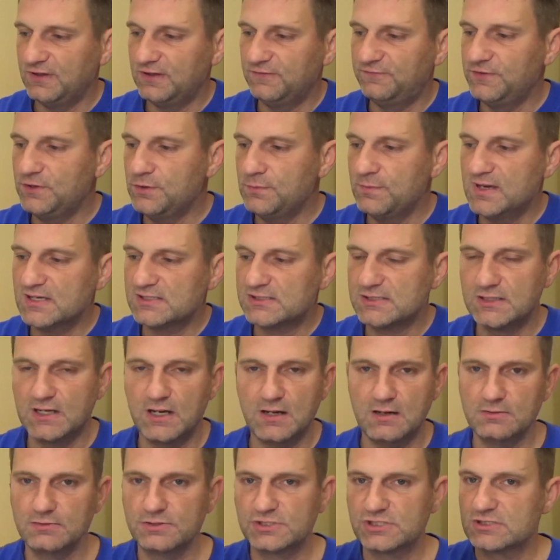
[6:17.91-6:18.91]
if you miss a
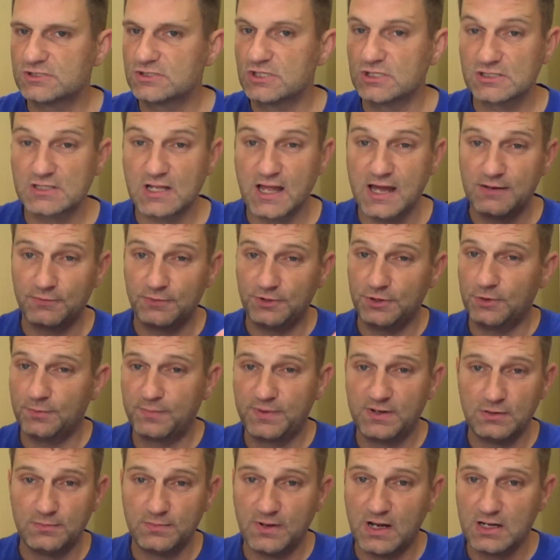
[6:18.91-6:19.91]
dose, just like with your
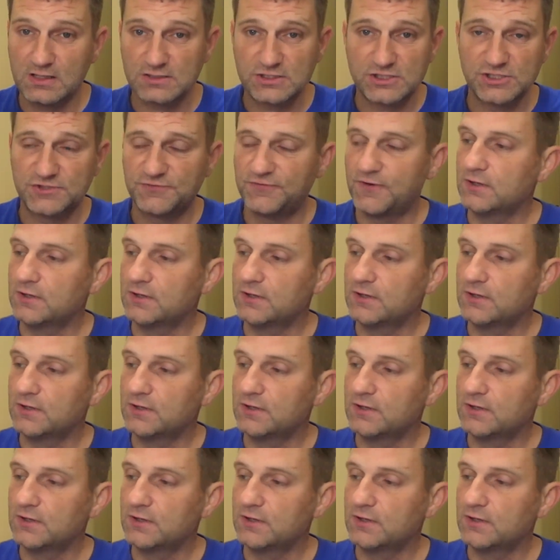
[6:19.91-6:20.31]
pill boxes,